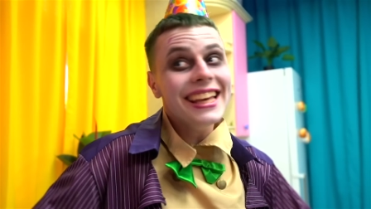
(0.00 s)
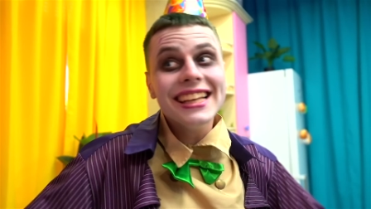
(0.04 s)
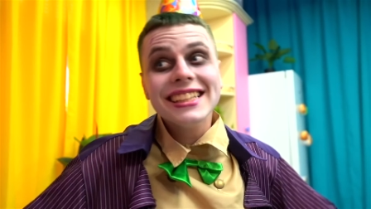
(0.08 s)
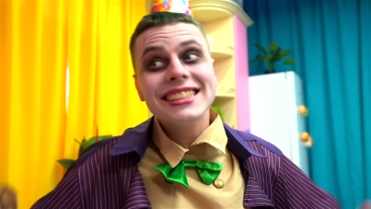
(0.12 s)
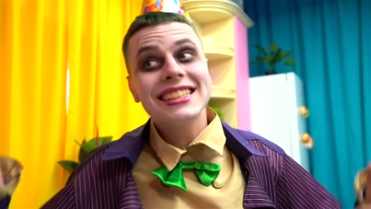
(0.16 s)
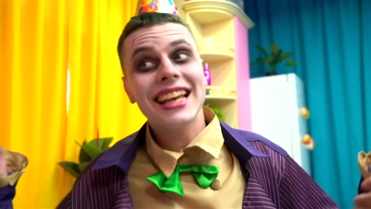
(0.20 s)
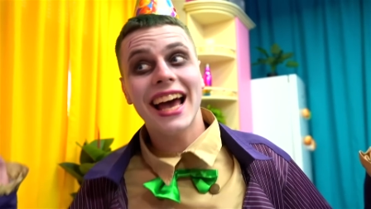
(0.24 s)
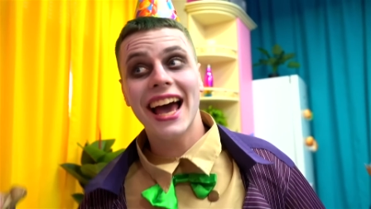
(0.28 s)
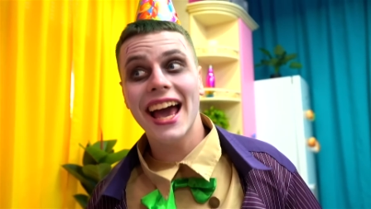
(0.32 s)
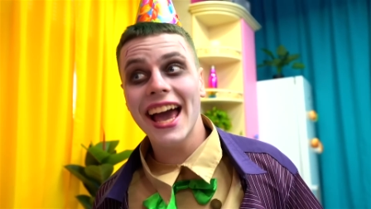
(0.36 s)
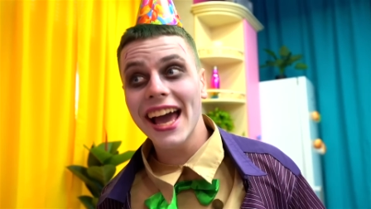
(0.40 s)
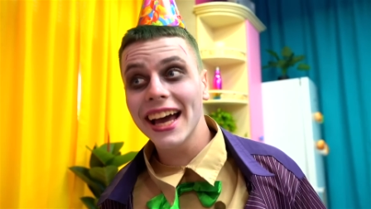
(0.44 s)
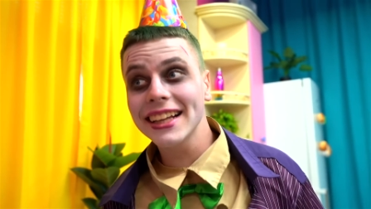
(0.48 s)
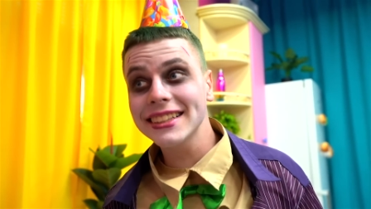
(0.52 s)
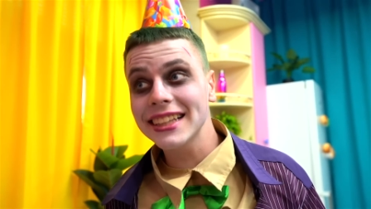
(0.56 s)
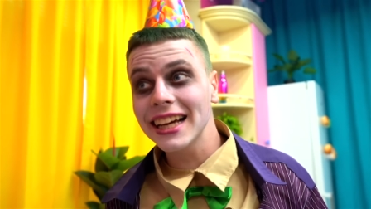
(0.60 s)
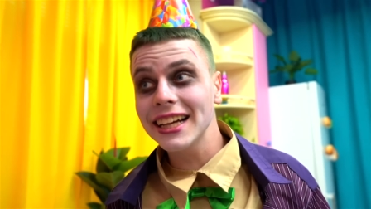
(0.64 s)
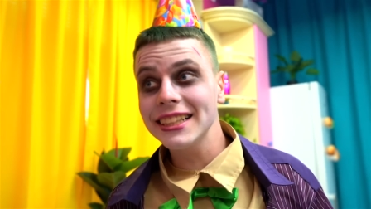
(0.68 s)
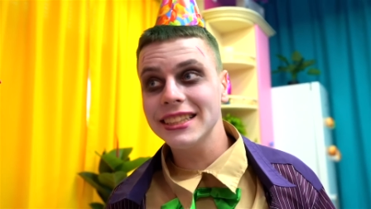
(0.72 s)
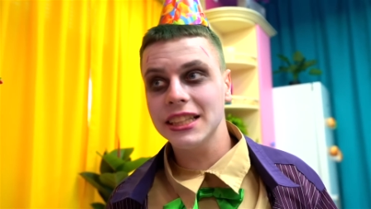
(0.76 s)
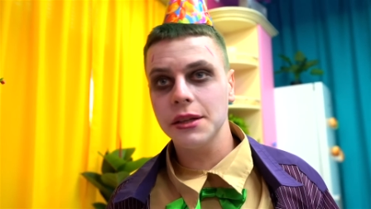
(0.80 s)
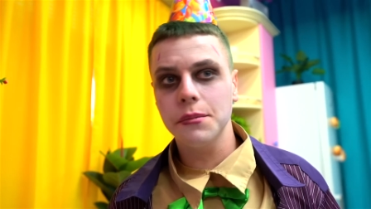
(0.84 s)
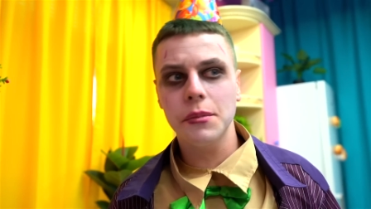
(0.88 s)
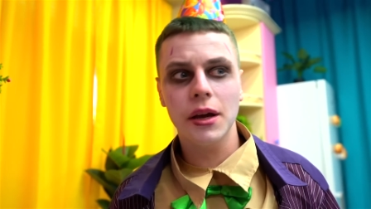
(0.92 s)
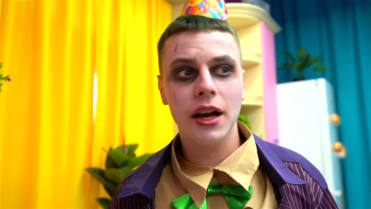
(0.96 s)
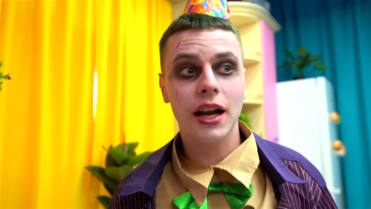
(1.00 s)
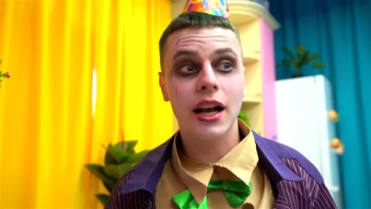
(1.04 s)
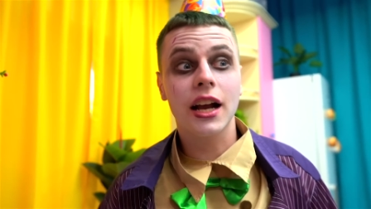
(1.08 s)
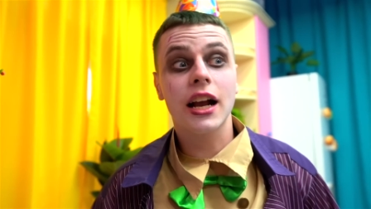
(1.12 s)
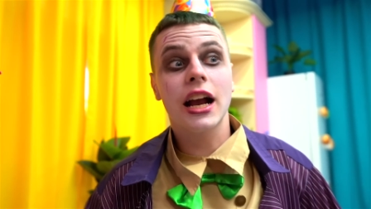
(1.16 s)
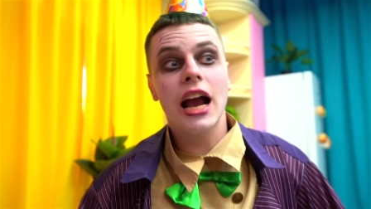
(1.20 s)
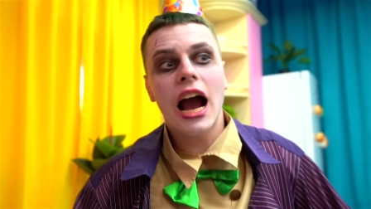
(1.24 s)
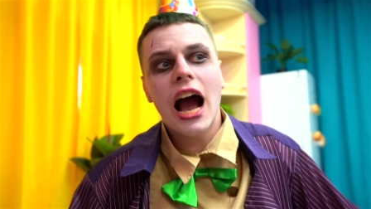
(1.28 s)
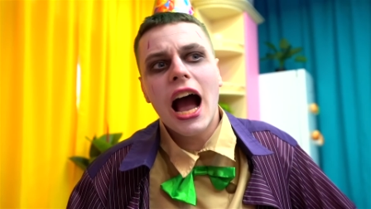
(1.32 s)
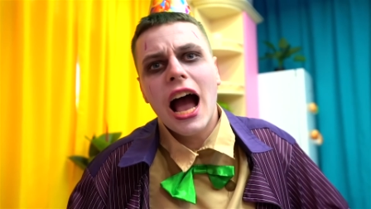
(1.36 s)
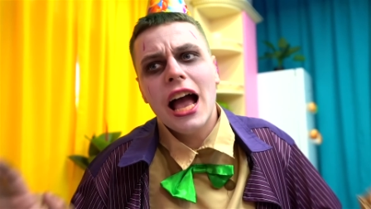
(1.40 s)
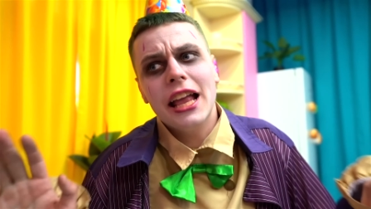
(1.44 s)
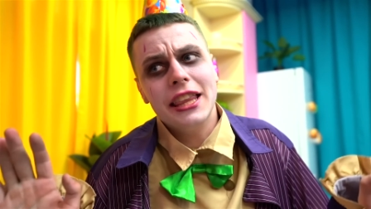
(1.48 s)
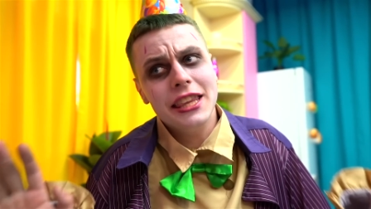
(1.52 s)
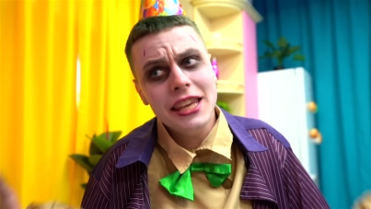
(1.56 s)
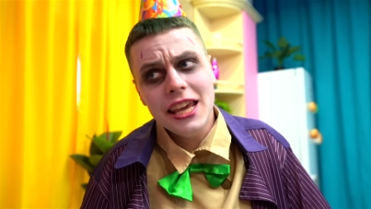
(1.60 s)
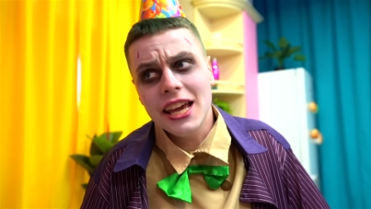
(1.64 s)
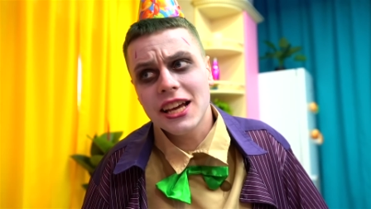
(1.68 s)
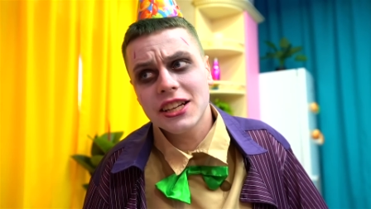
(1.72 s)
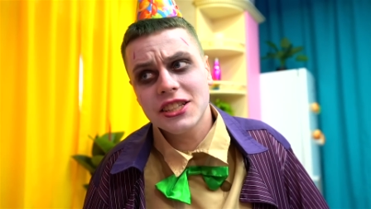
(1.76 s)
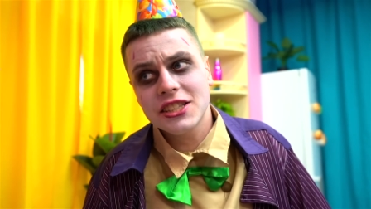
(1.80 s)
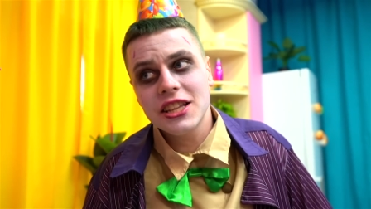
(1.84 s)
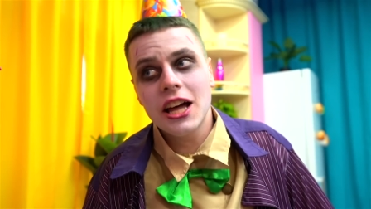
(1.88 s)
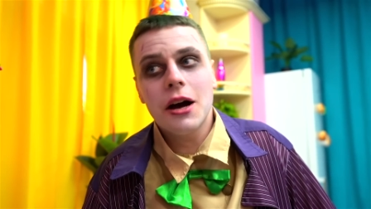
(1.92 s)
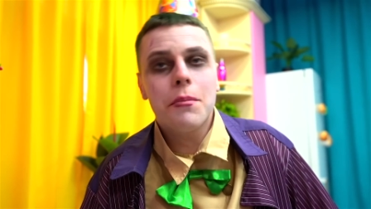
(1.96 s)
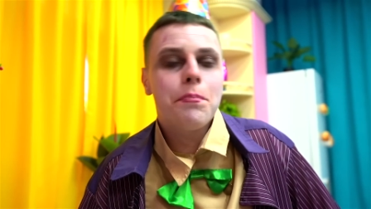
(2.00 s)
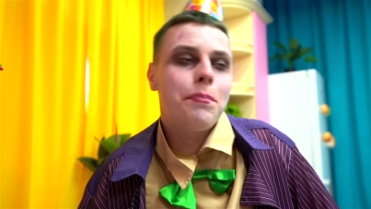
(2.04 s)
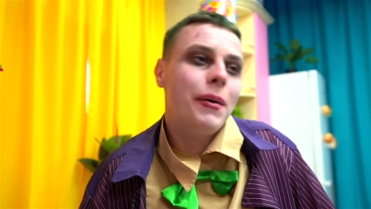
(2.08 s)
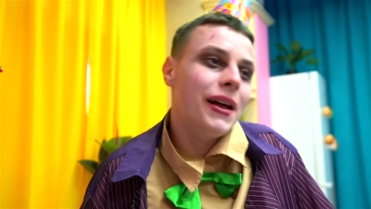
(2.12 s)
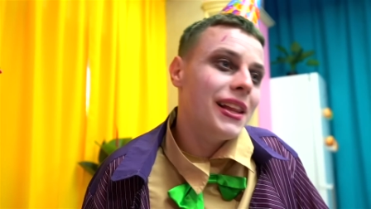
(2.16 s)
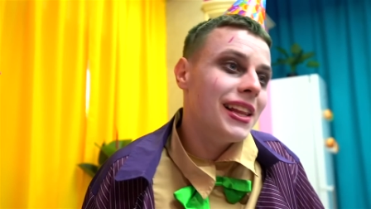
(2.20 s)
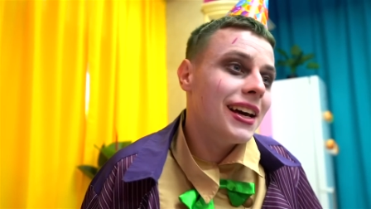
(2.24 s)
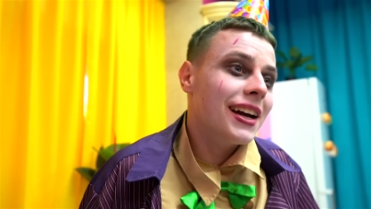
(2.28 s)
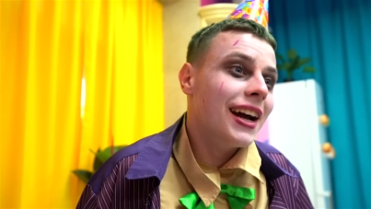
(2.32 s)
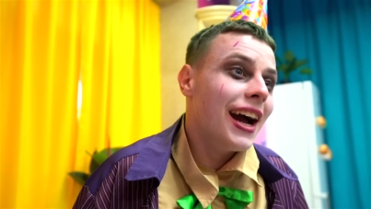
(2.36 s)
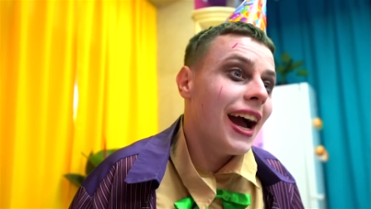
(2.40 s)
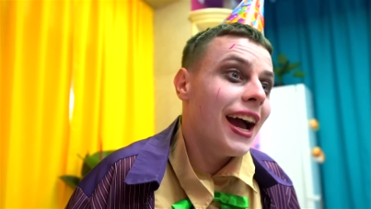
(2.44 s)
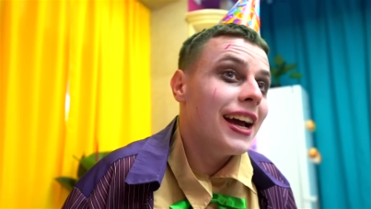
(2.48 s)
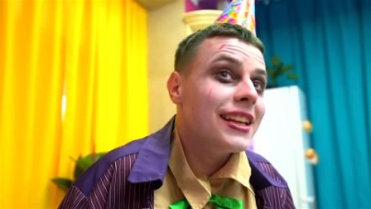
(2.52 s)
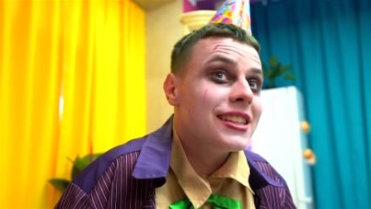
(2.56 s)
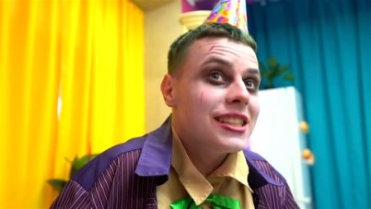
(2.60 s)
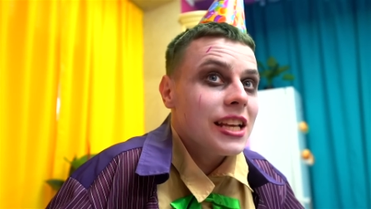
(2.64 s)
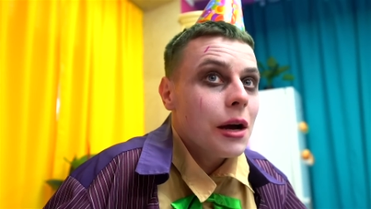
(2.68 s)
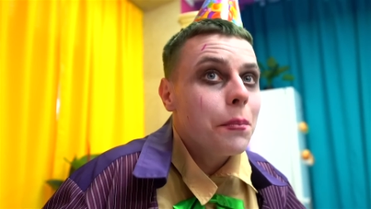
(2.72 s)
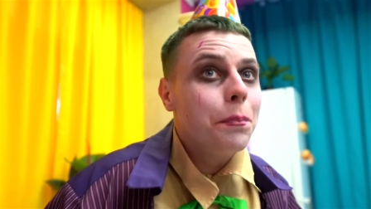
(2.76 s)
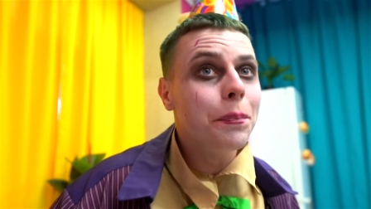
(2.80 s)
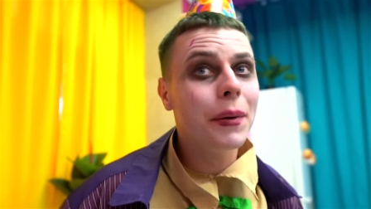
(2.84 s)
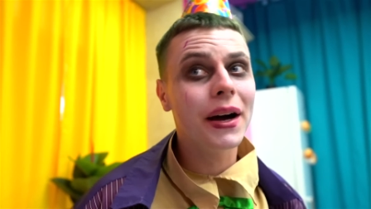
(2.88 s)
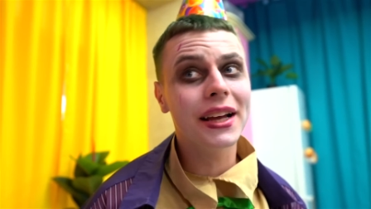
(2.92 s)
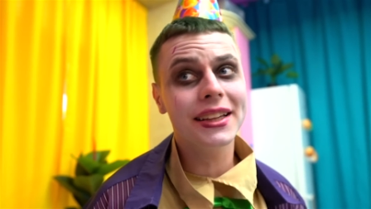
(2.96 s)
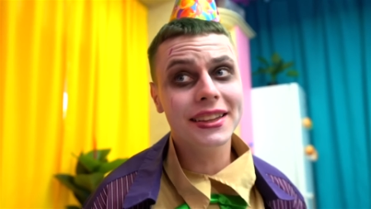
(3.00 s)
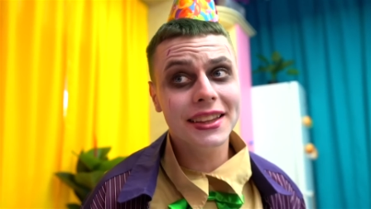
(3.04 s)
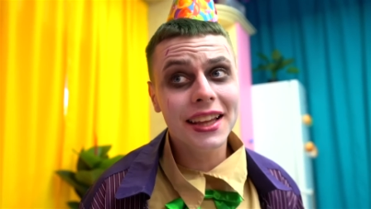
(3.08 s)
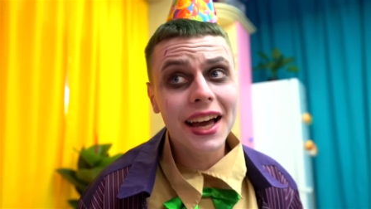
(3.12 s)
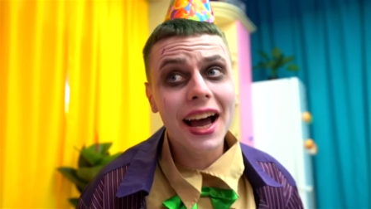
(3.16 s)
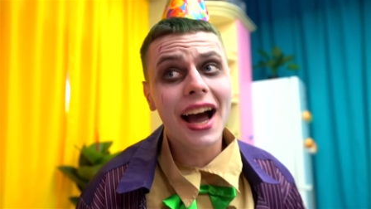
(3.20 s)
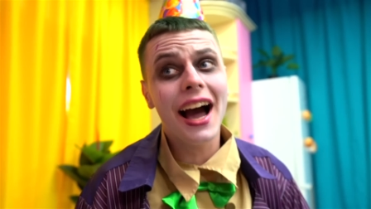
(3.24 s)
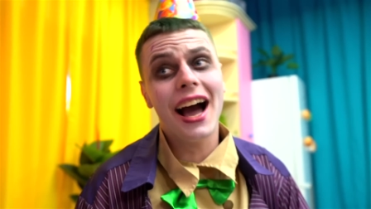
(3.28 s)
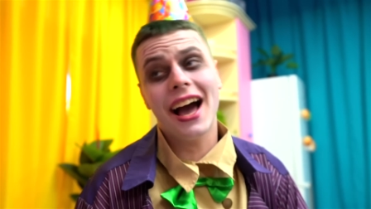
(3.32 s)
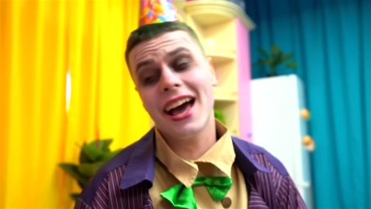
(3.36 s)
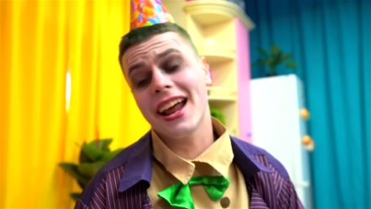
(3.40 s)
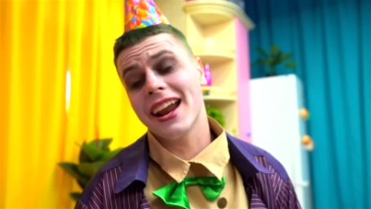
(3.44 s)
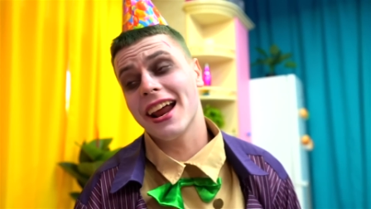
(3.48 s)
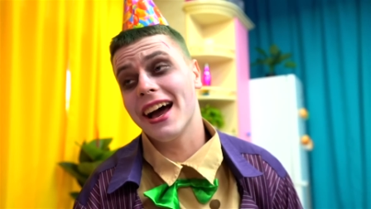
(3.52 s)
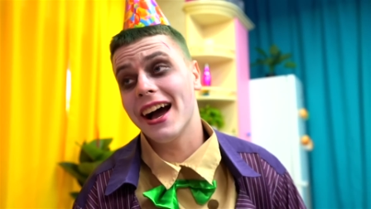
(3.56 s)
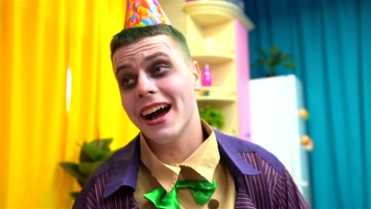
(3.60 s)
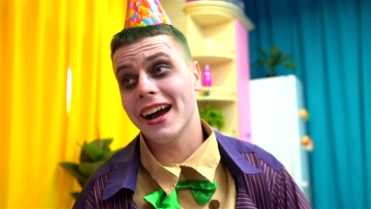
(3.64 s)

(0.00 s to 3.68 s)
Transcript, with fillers: And you deserve a super special present for